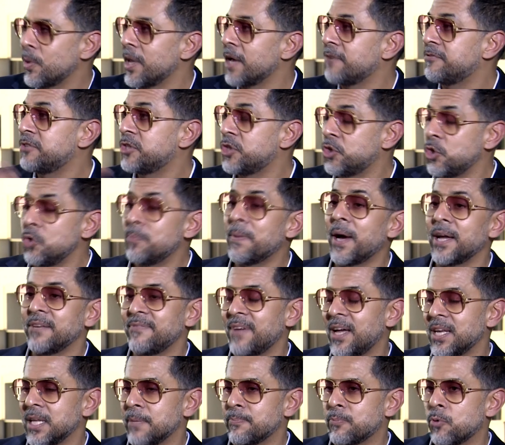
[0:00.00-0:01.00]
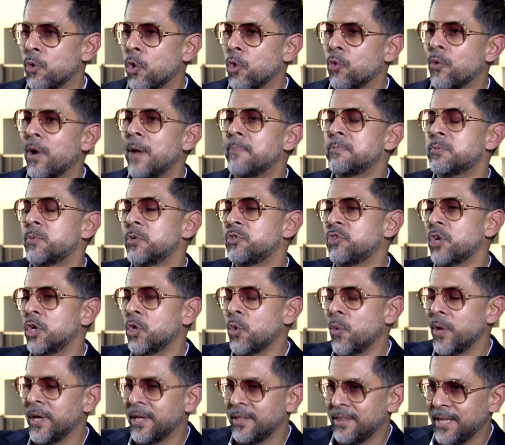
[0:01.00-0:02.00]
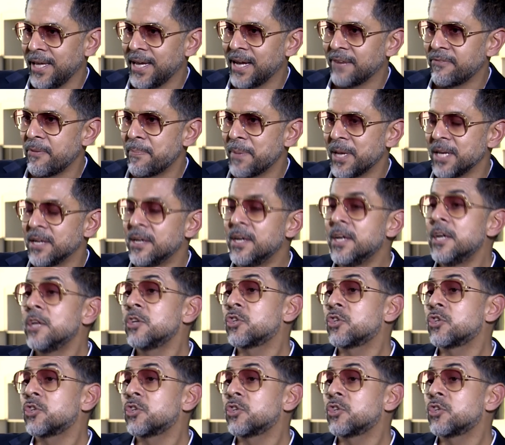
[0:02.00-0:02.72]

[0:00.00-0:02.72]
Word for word: we have two Mindvalley programs which are going in the government